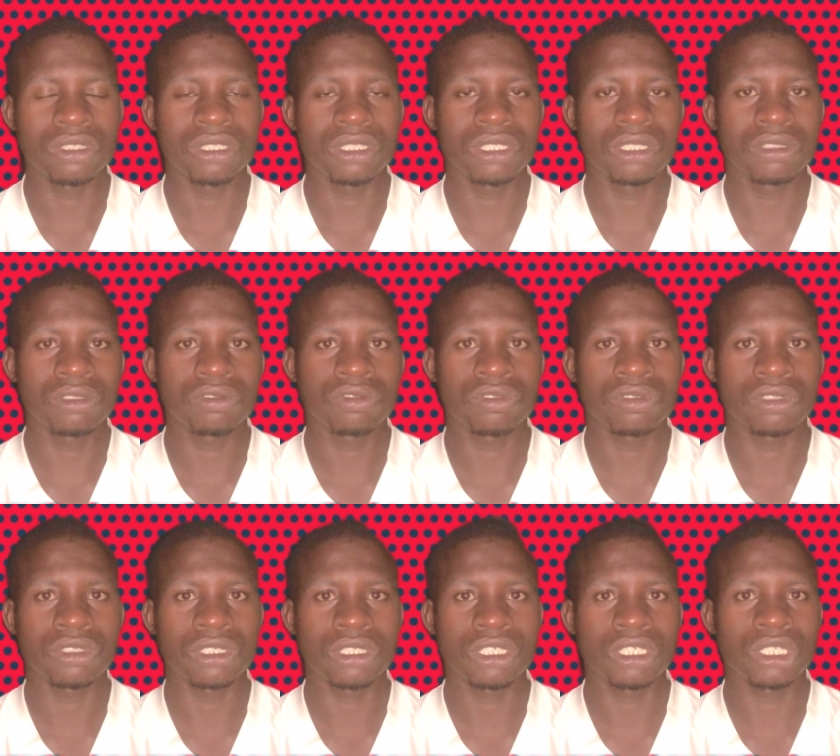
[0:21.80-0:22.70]
if
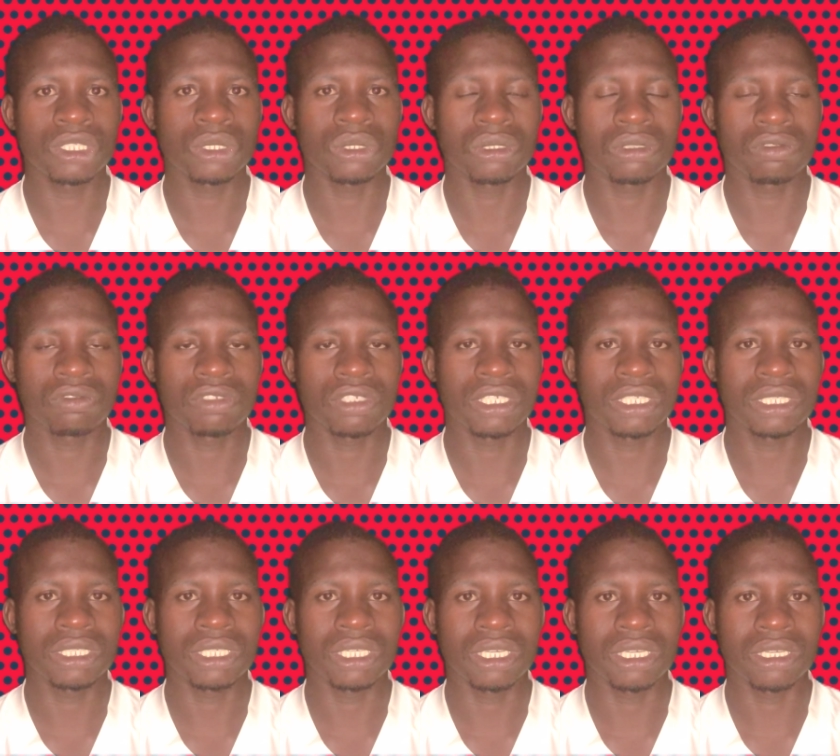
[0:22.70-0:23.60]
this is your
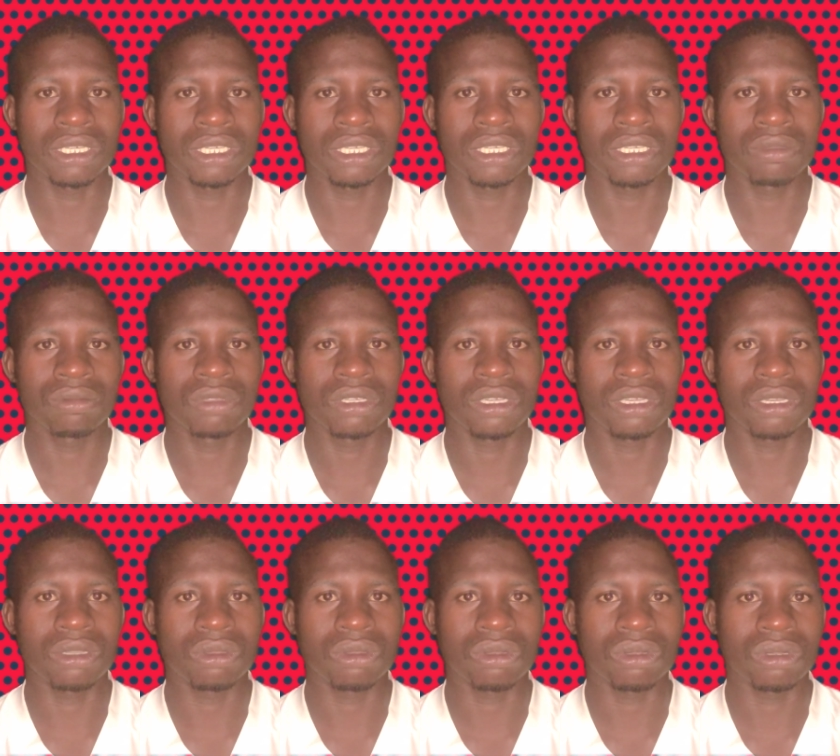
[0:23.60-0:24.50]
first time coming
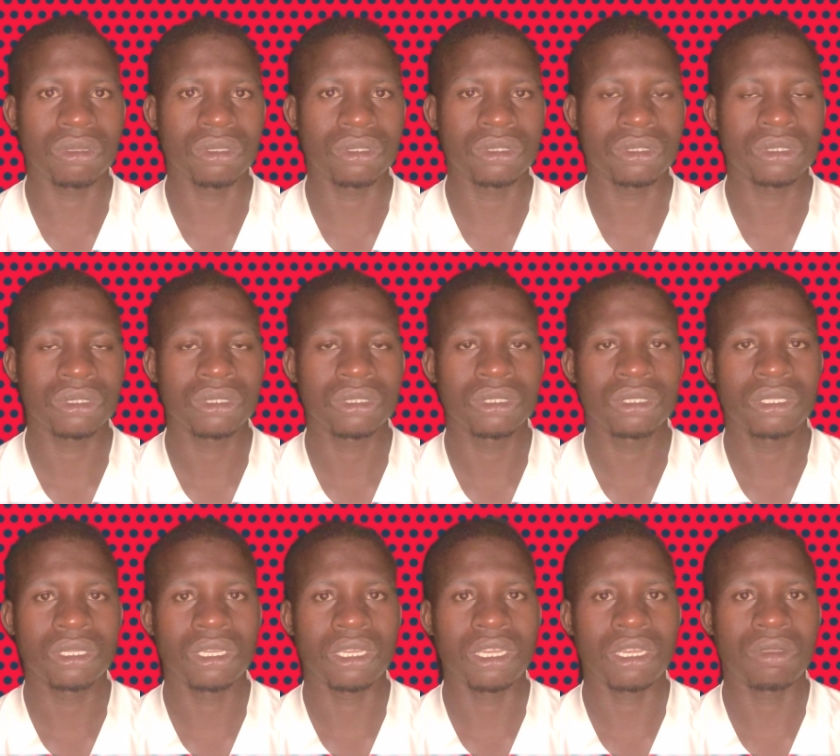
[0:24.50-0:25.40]
across
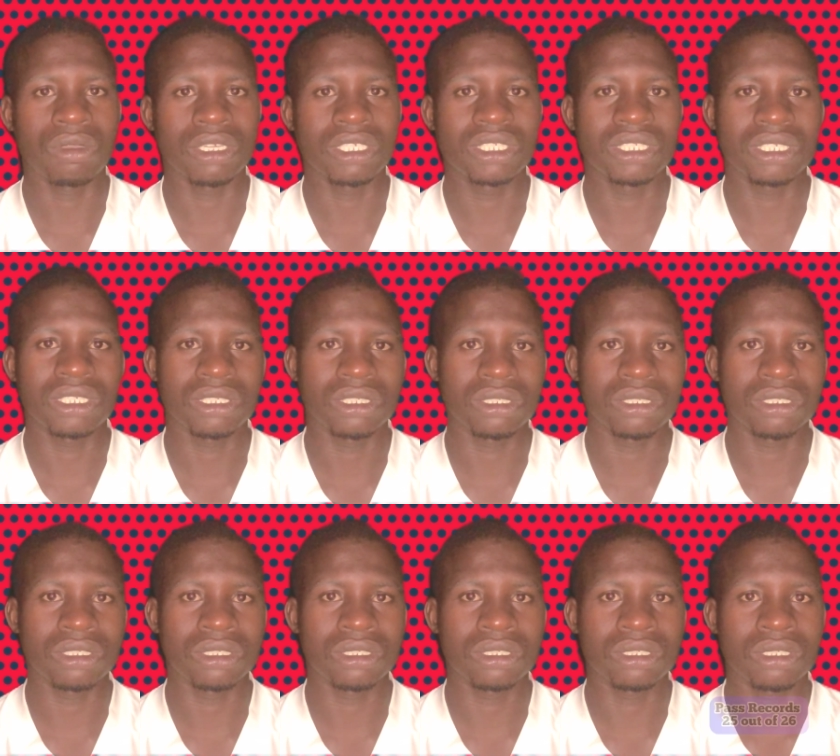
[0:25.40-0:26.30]
our
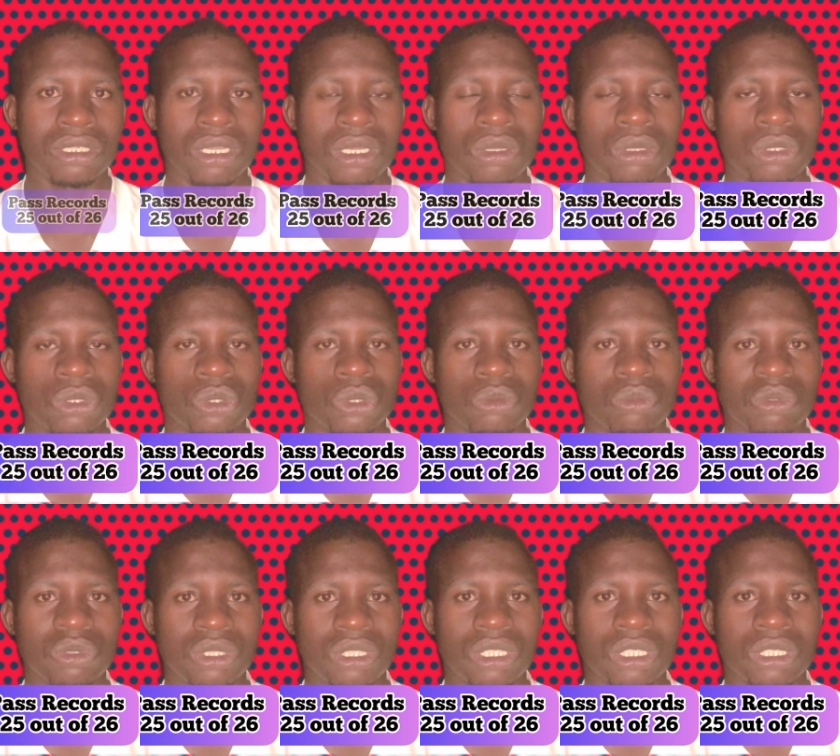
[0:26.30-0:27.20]
channel, I want to
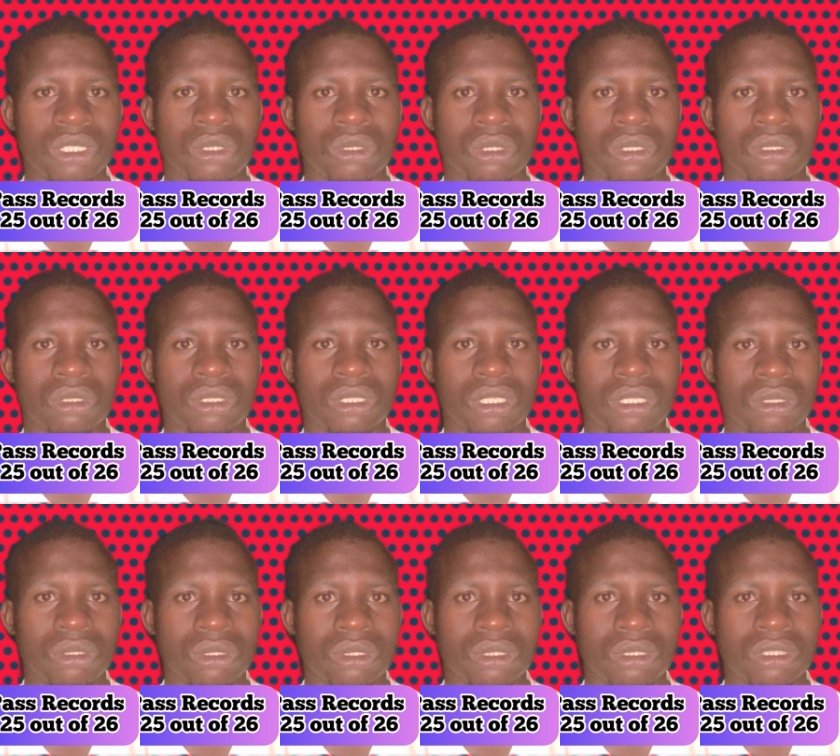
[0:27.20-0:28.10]
put it on
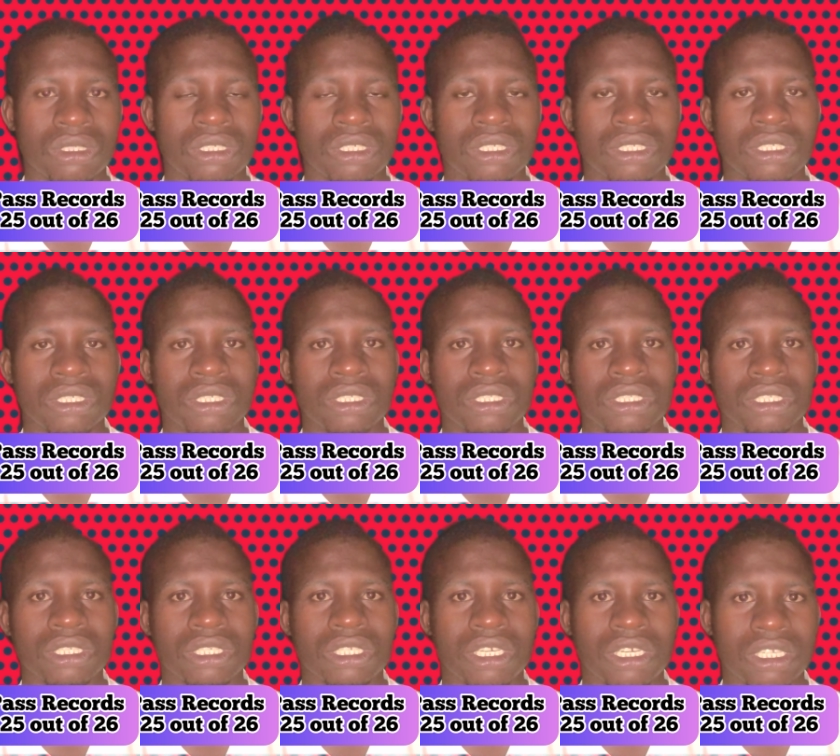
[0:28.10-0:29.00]
record
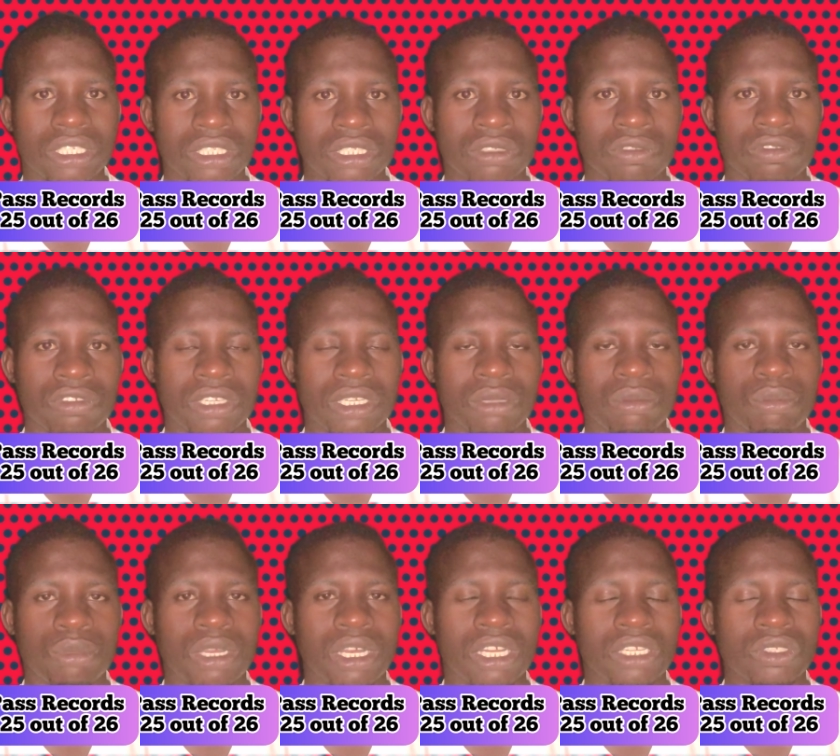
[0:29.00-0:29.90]
that for the
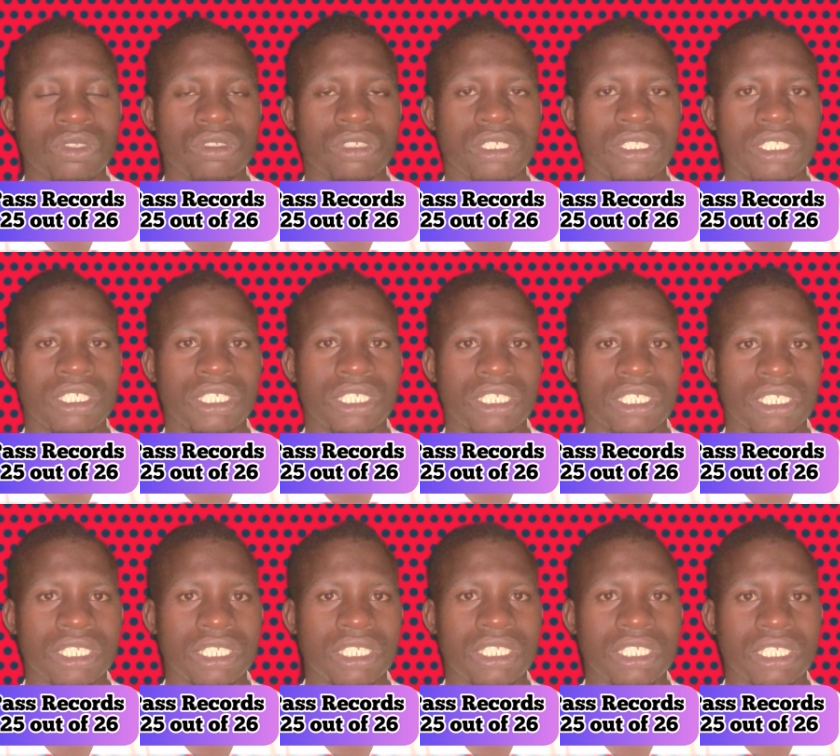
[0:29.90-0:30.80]
past
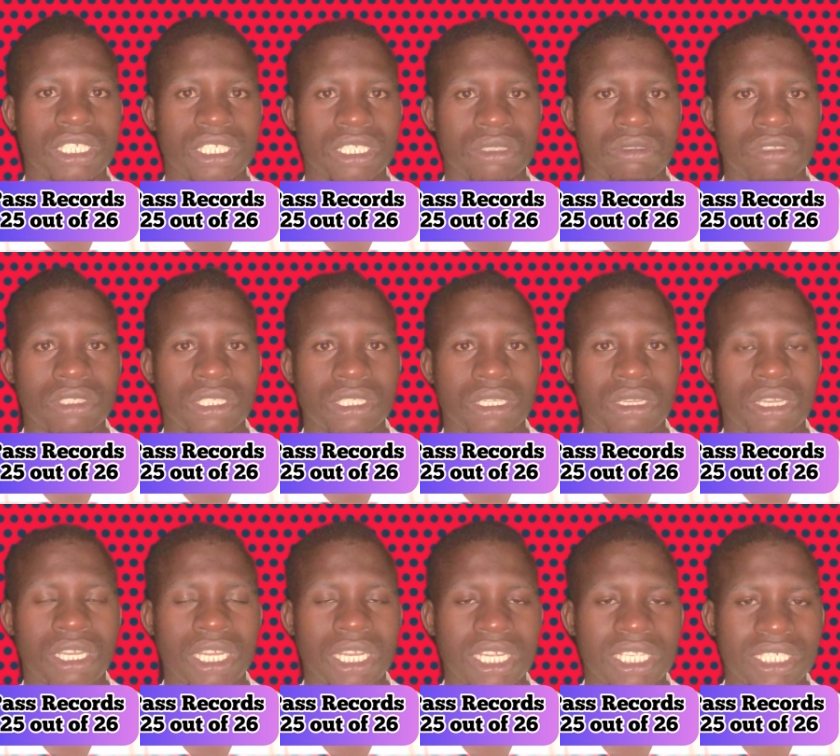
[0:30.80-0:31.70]
26 days with our
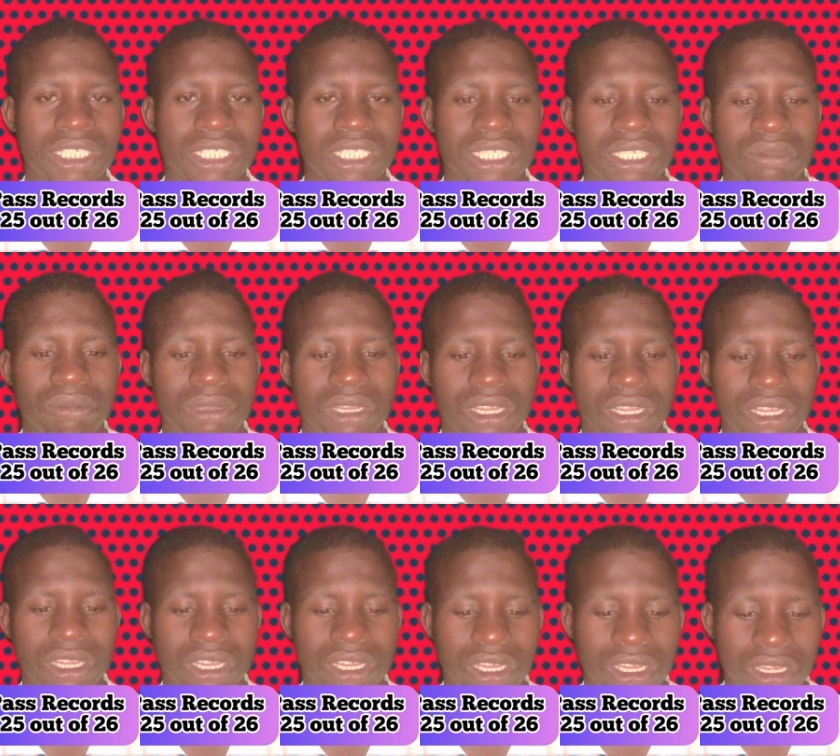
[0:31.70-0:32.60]
high stake
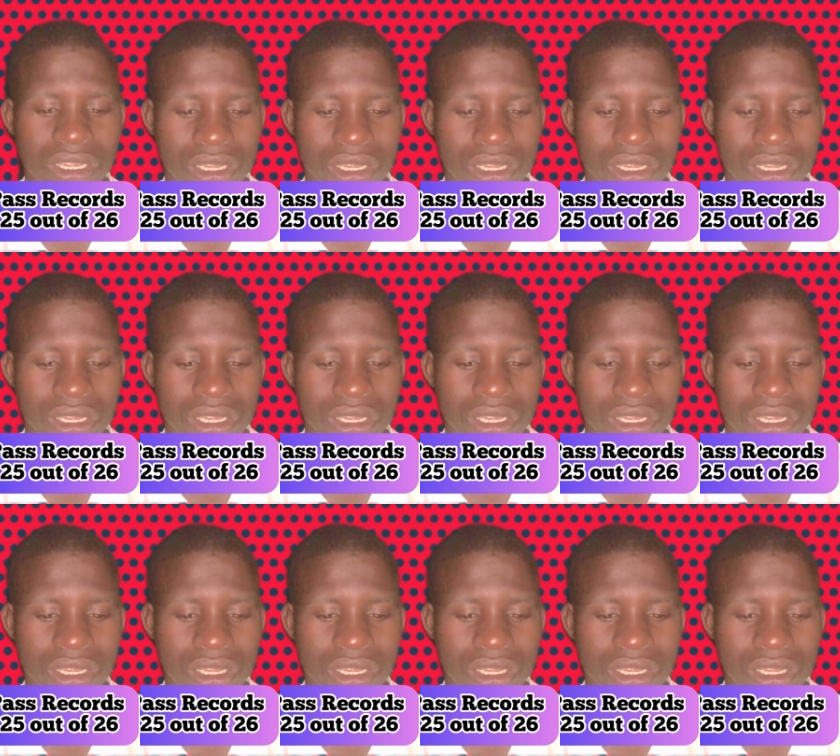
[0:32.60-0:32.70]
banker